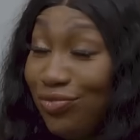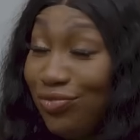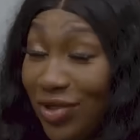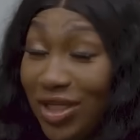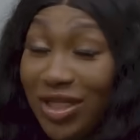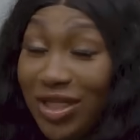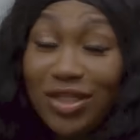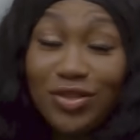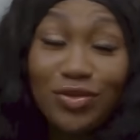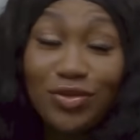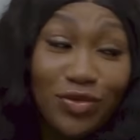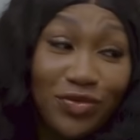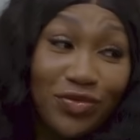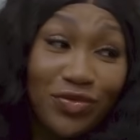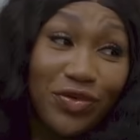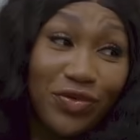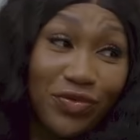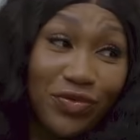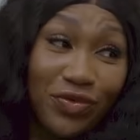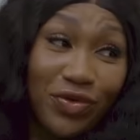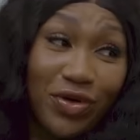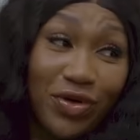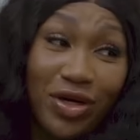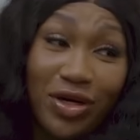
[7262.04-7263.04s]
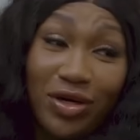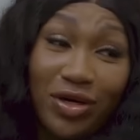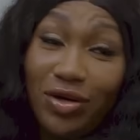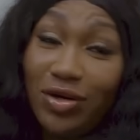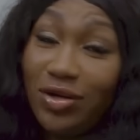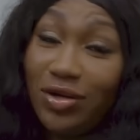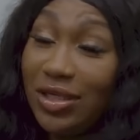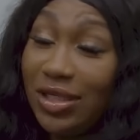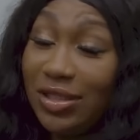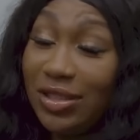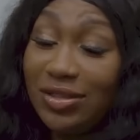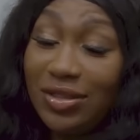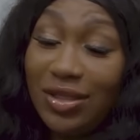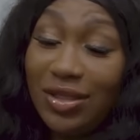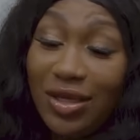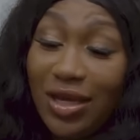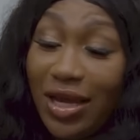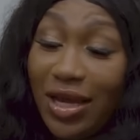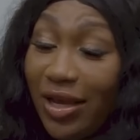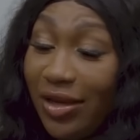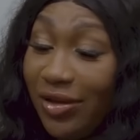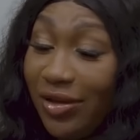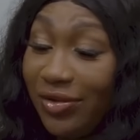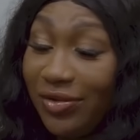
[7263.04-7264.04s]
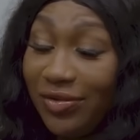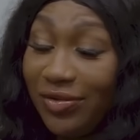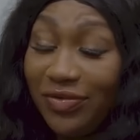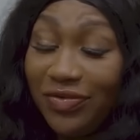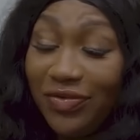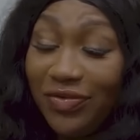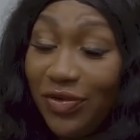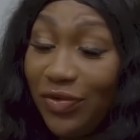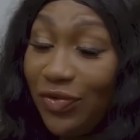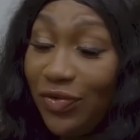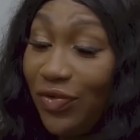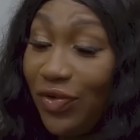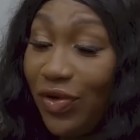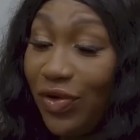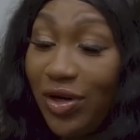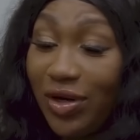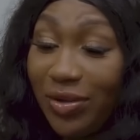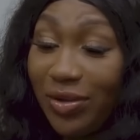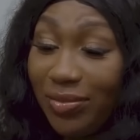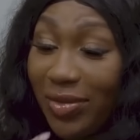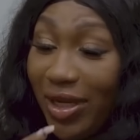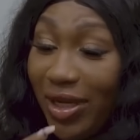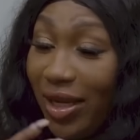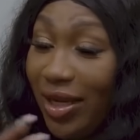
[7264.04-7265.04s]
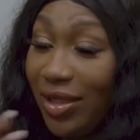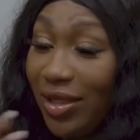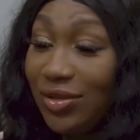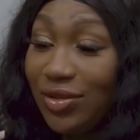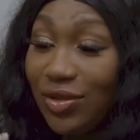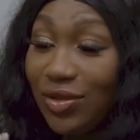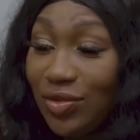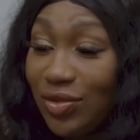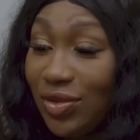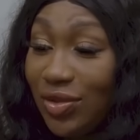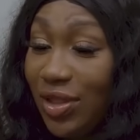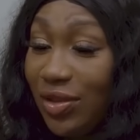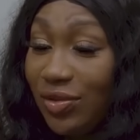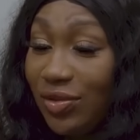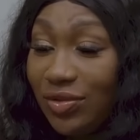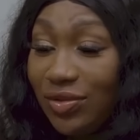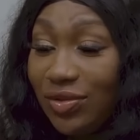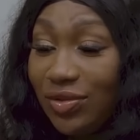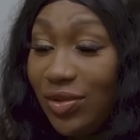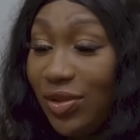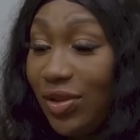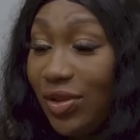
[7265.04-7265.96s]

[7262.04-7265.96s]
really do feel for her. Honestly, I feel for her. My heart goes out to